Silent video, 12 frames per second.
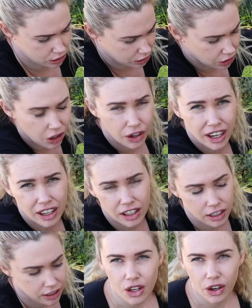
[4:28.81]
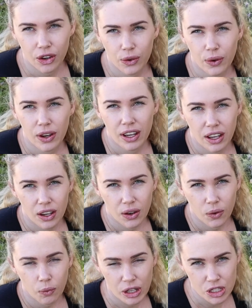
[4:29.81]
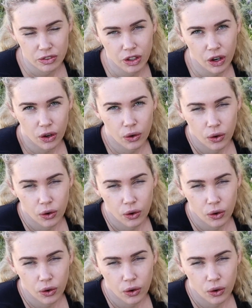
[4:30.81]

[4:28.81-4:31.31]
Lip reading: longer. So once you've got